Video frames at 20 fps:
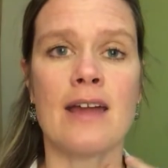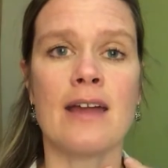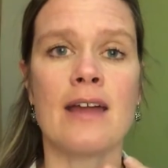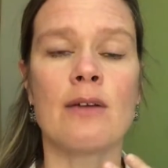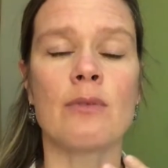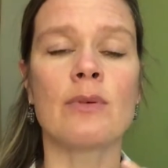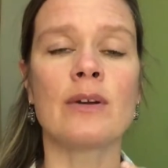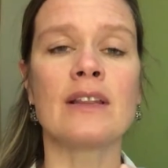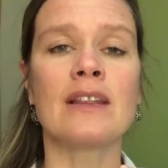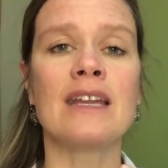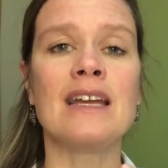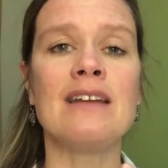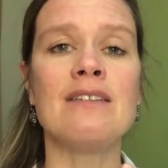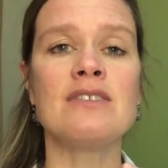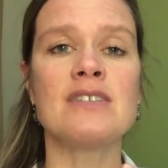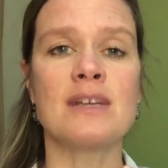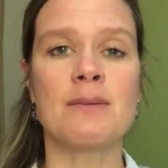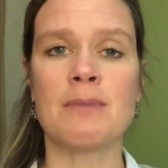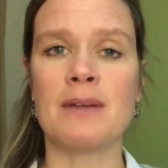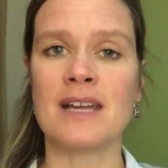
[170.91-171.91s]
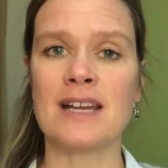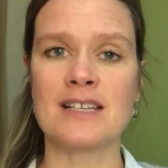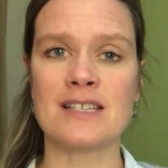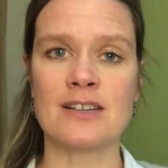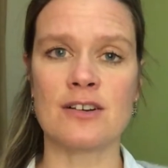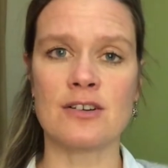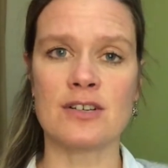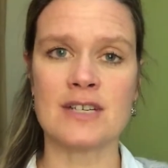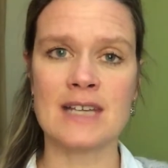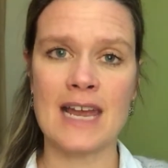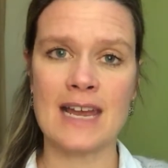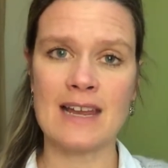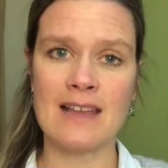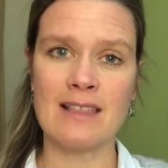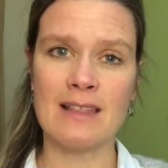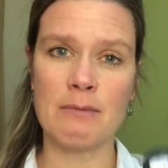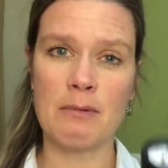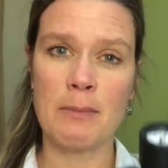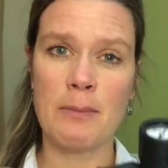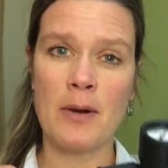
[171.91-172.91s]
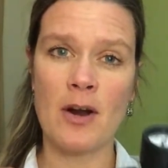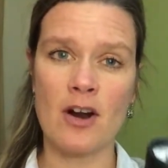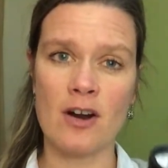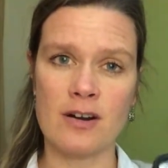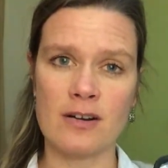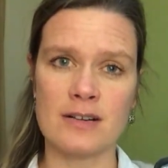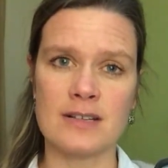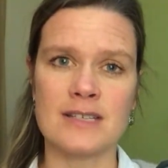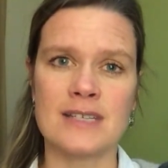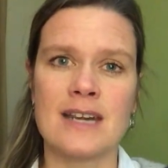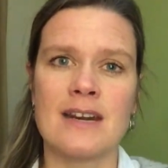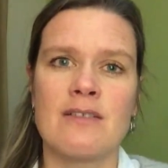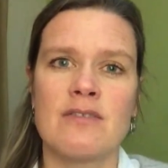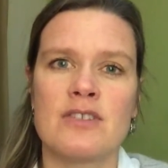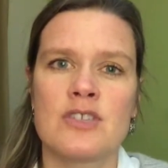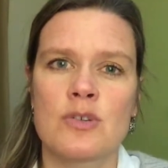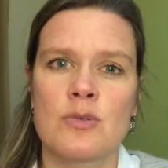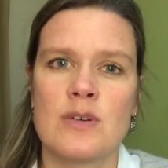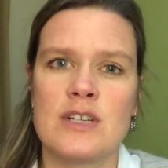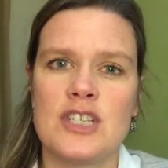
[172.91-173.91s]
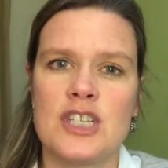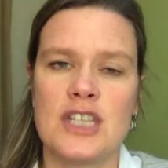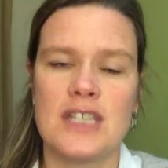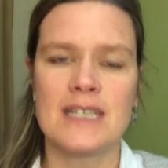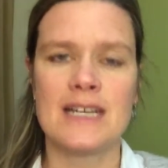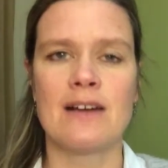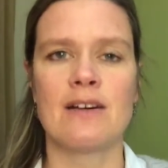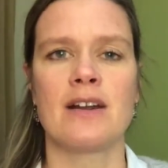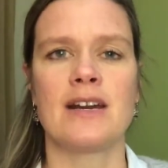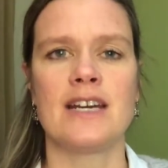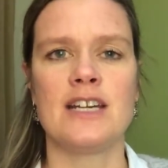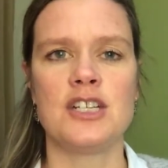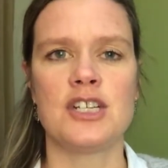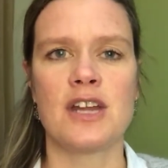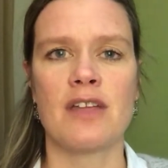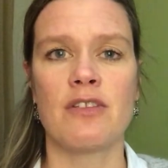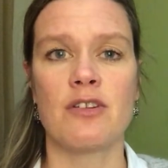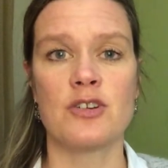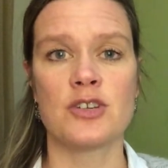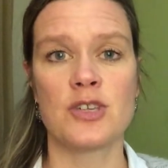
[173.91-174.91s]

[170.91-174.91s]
It relieves it because they're taking them apart instead of squinching down on each other.